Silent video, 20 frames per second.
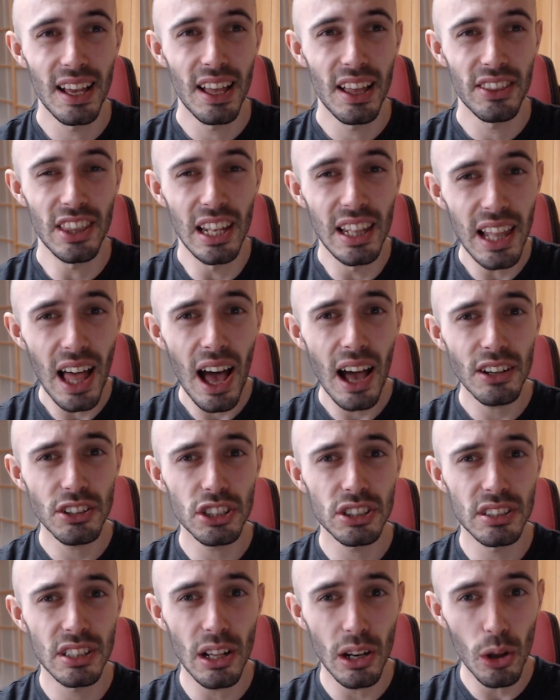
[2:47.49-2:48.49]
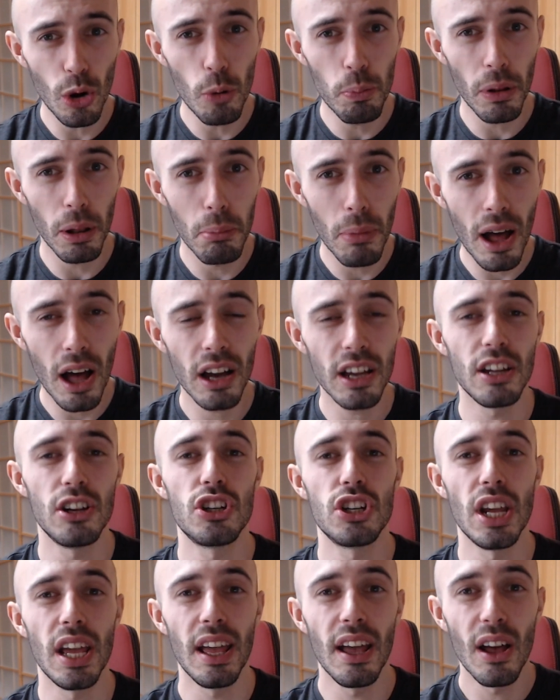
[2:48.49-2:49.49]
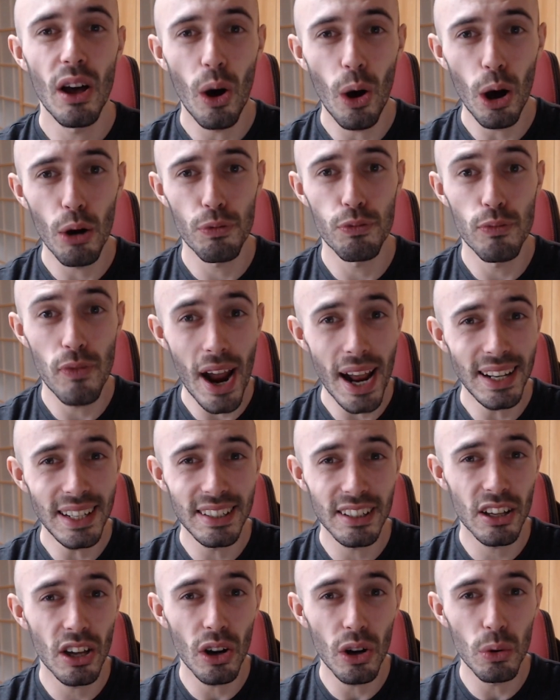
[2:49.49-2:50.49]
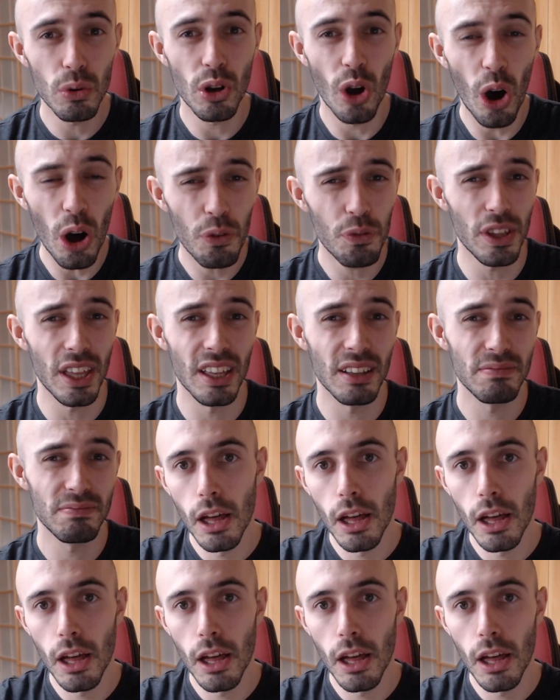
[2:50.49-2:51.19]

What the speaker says: the largest global market share of ready-to-go coffee.